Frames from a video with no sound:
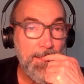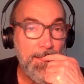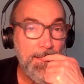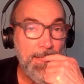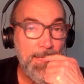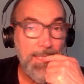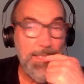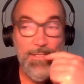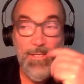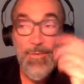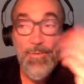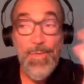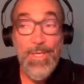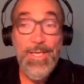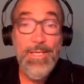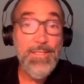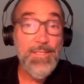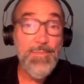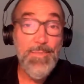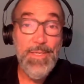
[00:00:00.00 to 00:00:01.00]
And so we
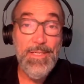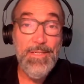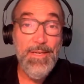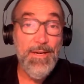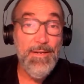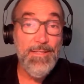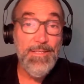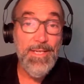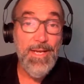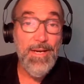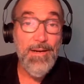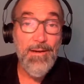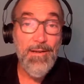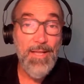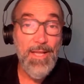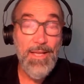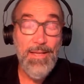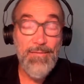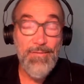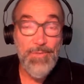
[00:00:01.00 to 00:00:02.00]
can spend our entire
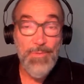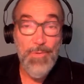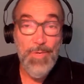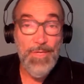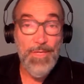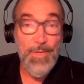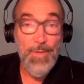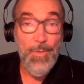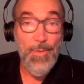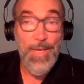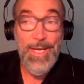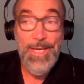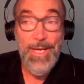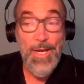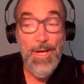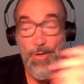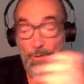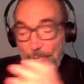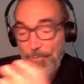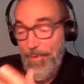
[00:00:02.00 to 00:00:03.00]
lives running away,
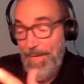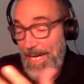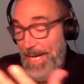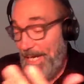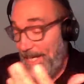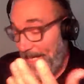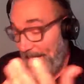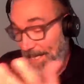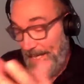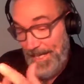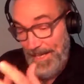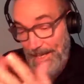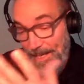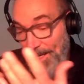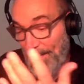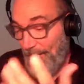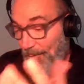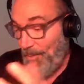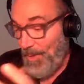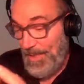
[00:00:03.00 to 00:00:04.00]
reading
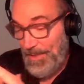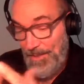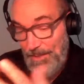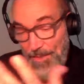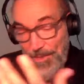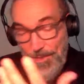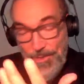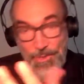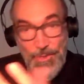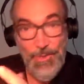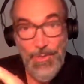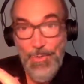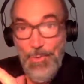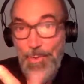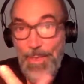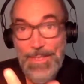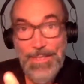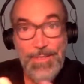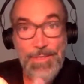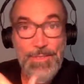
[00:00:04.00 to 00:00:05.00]
what to do,
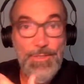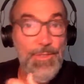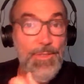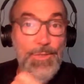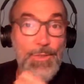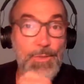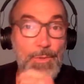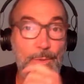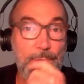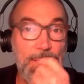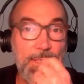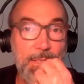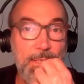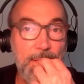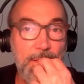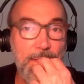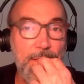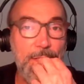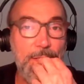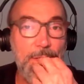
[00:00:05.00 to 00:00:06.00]
what to do, what to
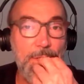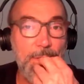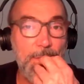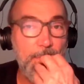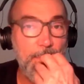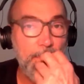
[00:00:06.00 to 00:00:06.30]
do.